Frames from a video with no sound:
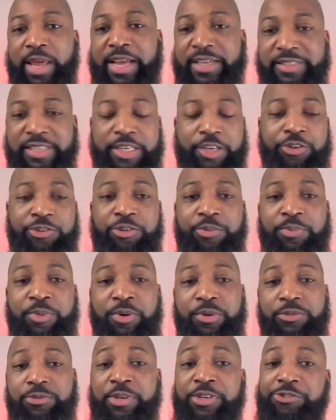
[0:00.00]
execution
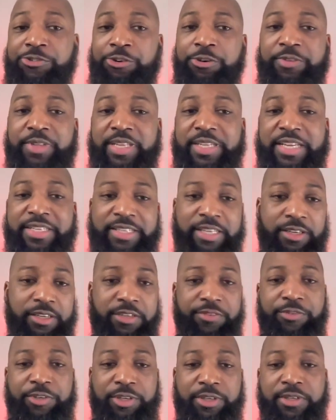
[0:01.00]
mode to ensure that they
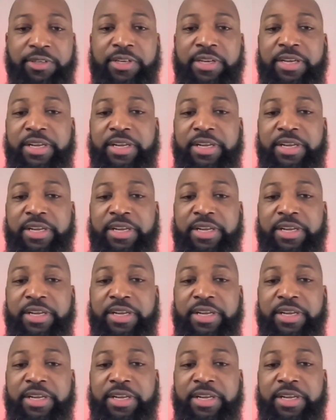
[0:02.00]
deliver.